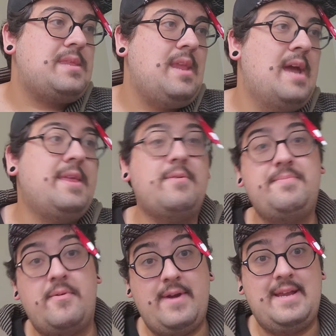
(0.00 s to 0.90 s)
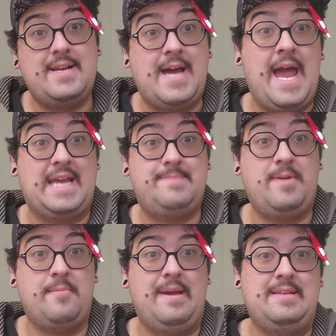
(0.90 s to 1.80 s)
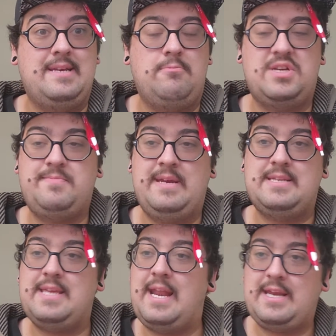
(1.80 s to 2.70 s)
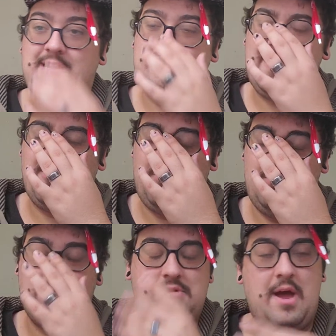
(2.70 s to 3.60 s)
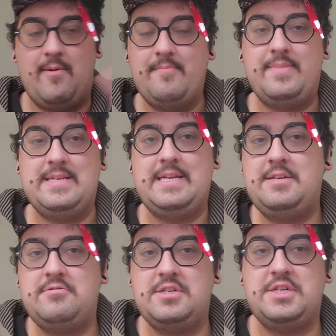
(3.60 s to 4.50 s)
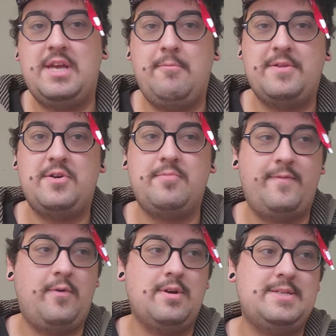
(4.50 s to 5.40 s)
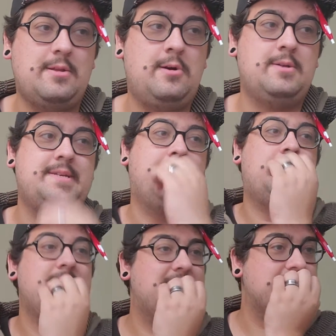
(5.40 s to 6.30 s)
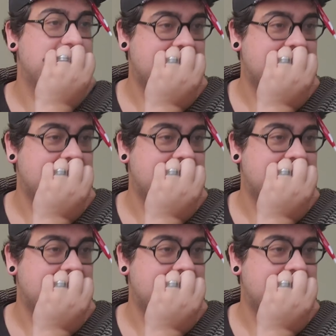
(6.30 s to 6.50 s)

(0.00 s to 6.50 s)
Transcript: then with Miranda, I experimented, which means that I got that whole now I'm busy shit with her before, so the whole time I'm like,